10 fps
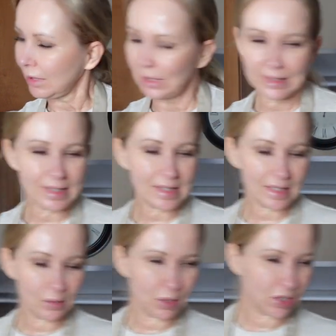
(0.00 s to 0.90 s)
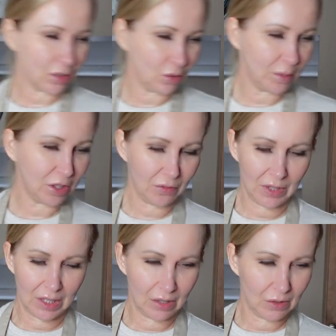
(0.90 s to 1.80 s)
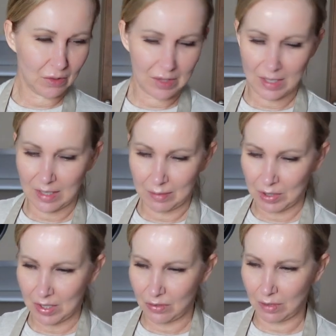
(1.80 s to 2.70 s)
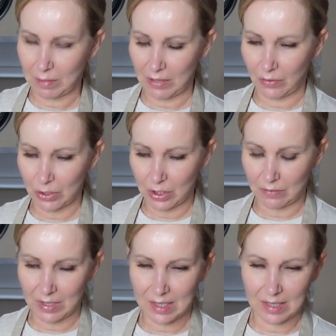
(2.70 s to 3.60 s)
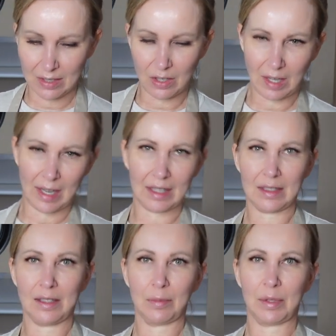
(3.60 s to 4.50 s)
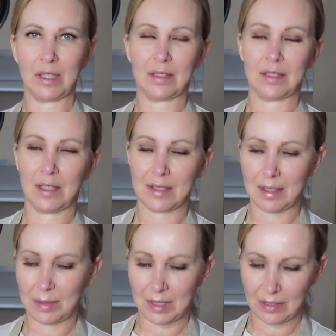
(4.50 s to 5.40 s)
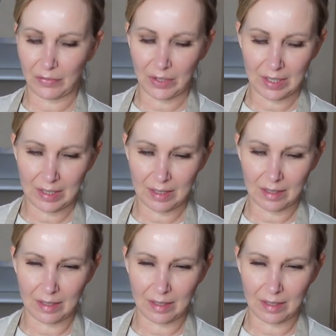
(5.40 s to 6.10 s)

like I said, I watched a whole bunch of videos, and I'm just doing my version of it because they all had a little bit something different in it,